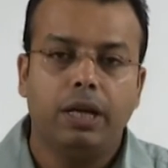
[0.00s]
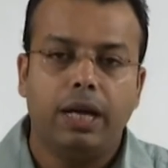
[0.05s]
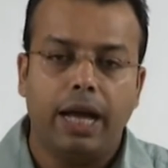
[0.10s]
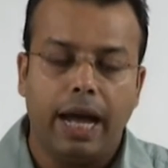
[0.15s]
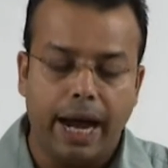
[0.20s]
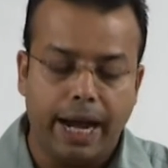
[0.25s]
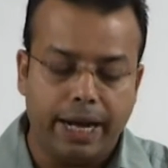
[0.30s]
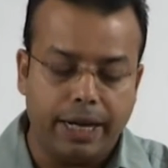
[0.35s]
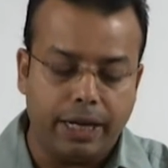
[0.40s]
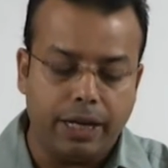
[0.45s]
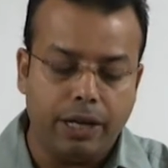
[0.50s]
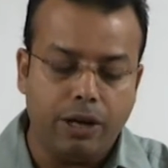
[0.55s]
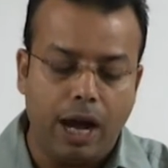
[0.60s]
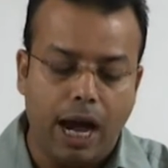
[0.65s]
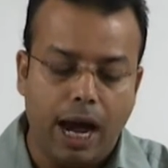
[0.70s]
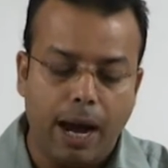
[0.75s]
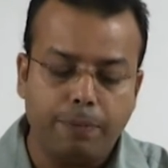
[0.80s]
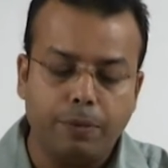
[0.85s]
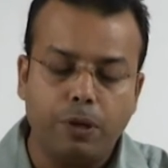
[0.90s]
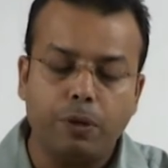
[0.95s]
and you
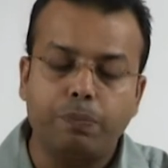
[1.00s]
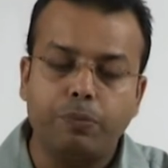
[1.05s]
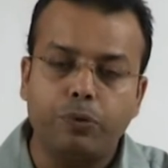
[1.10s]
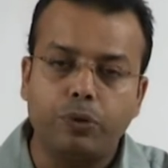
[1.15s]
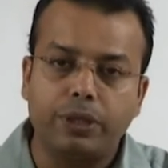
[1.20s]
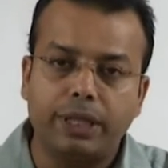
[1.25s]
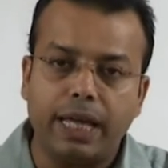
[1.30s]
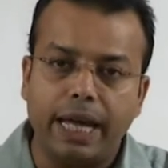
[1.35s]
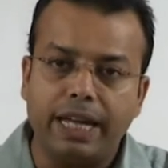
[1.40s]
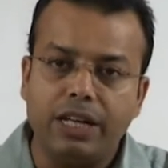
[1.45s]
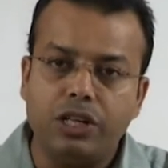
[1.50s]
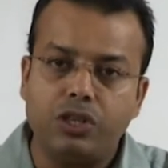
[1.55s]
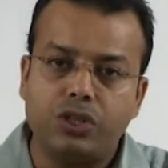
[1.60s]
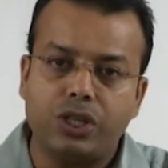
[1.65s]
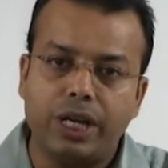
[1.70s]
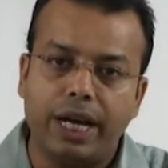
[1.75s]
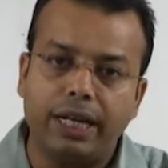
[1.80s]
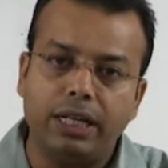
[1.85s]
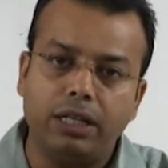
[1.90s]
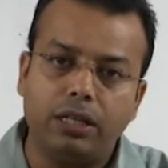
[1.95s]
have to put the
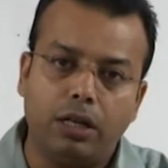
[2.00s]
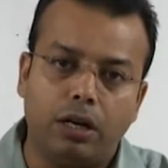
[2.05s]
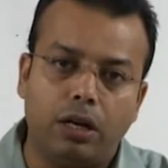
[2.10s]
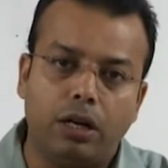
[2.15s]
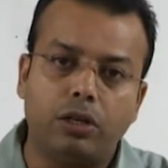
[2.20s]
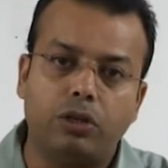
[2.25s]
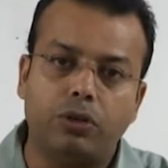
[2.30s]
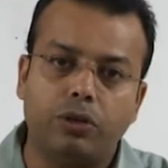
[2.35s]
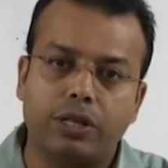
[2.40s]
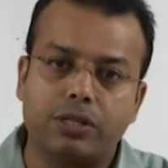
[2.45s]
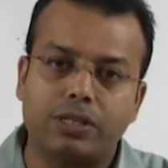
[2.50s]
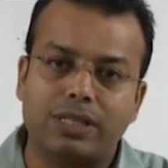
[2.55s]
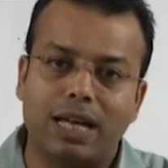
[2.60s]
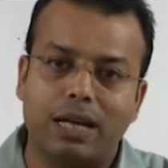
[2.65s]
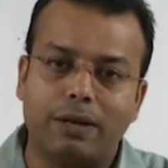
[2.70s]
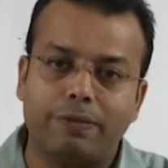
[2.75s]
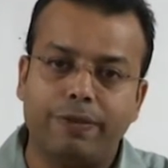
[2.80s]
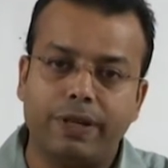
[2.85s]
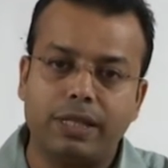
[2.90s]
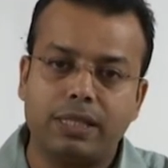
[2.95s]
etchant onto your
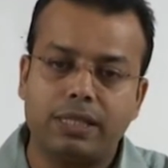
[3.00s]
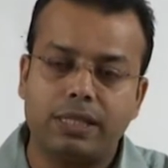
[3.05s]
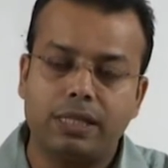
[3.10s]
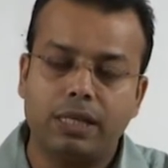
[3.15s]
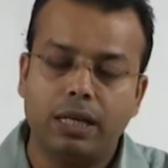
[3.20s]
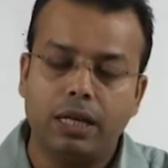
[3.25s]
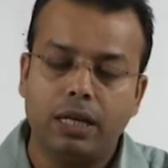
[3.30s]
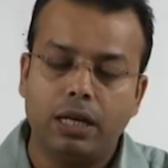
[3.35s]
surface